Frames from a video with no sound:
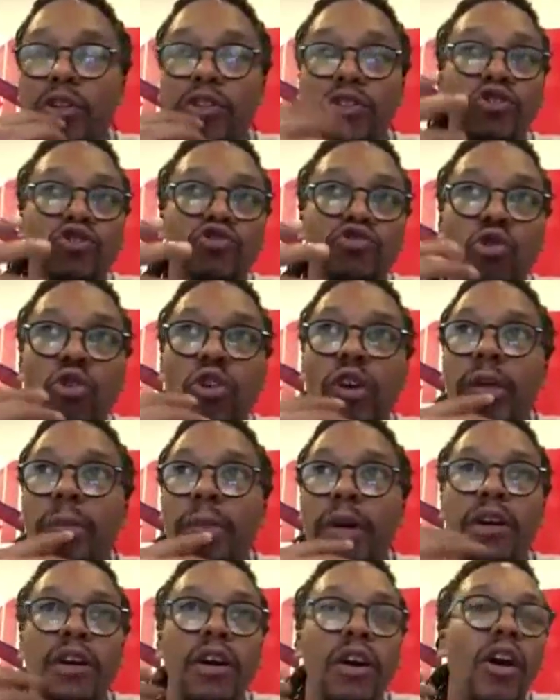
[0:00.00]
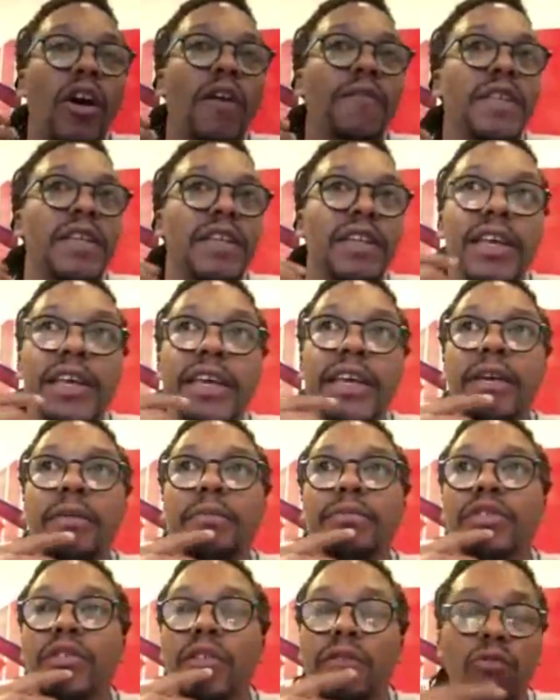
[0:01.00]
or destroy them or cut off the
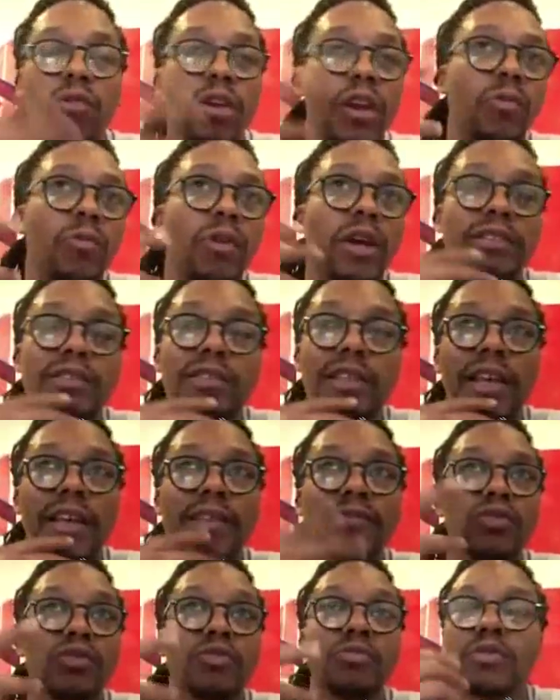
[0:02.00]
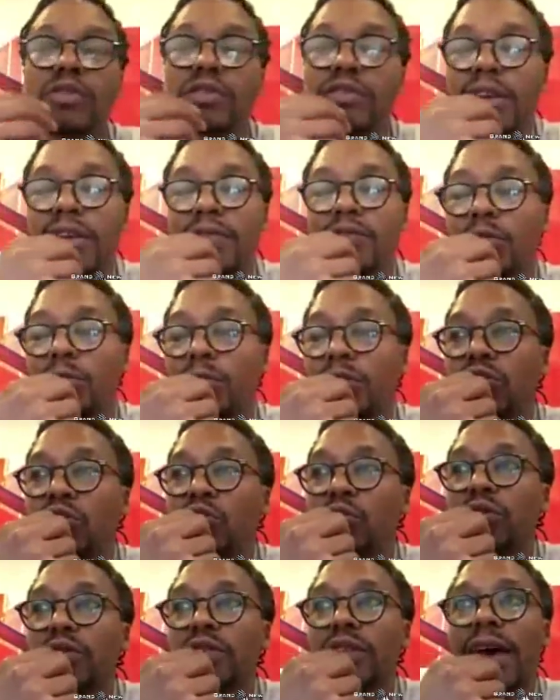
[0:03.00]
limbs of runaway slaves or slaves committed
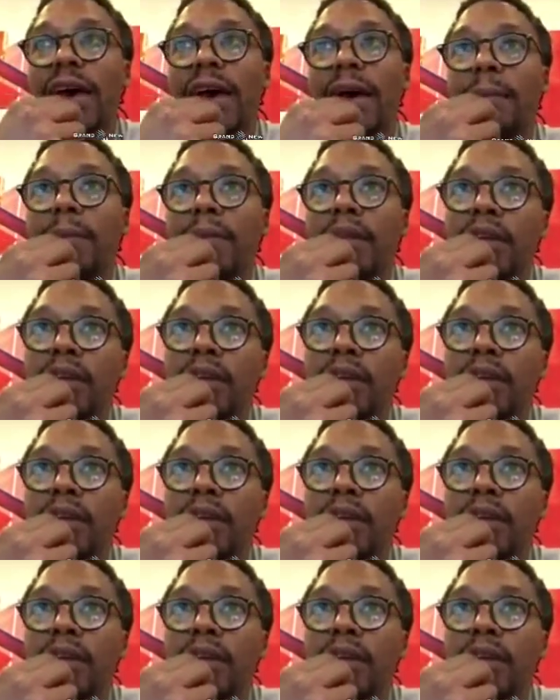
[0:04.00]
suicide